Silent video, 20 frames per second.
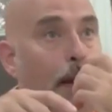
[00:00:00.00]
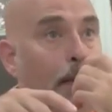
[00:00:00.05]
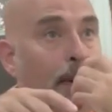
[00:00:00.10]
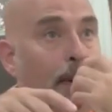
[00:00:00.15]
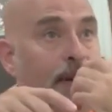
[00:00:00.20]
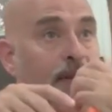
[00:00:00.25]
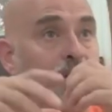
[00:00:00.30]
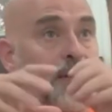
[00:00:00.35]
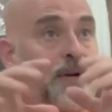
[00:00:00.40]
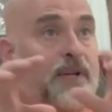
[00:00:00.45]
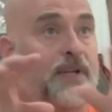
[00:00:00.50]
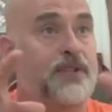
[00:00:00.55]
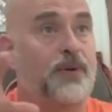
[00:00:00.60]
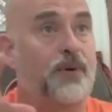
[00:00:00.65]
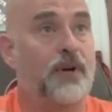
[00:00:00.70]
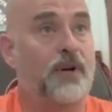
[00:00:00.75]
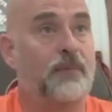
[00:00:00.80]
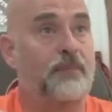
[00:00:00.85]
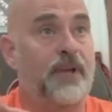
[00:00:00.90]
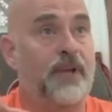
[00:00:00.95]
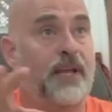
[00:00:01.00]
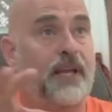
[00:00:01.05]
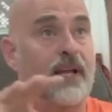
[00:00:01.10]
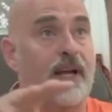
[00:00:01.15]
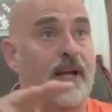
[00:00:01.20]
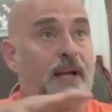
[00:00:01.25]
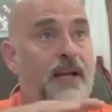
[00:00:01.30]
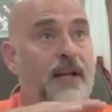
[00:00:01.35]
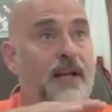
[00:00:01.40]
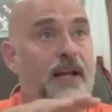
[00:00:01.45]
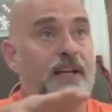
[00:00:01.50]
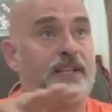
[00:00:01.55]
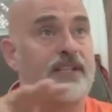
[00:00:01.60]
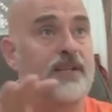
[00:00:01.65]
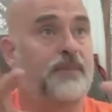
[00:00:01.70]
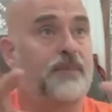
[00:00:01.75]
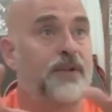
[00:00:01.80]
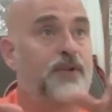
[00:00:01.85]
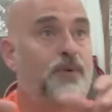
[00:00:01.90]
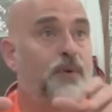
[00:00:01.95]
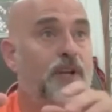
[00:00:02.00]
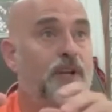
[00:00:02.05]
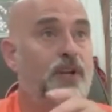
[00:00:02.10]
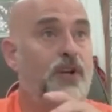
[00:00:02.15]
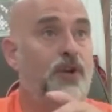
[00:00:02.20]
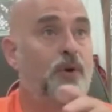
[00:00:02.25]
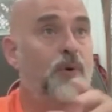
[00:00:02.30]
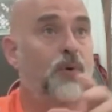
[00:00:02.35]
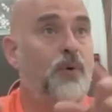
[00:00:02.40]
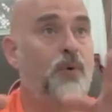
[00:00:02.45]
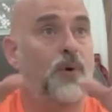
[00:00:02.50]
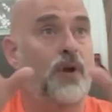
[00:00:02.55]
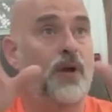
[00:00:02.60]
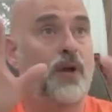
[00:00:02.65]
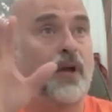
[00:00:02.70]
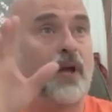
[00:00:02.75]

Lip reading: but there is going to be a connection between you